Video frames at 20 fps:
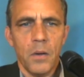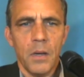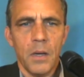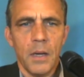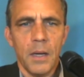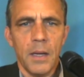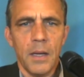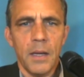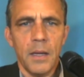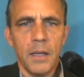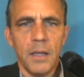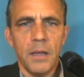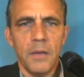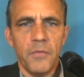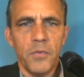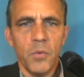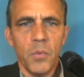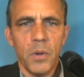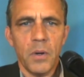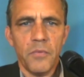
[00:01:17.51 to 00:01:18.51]
Uh, and if
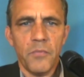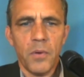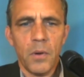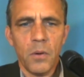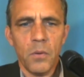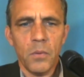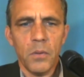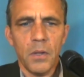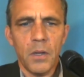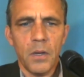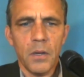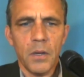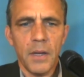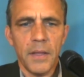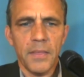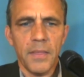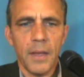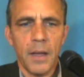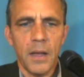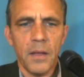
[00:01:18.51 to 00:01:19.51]
you want to follow along
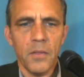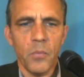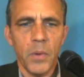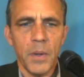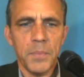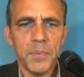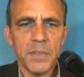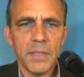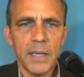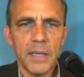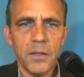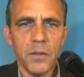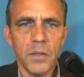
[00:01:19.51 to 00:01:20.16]
on the website,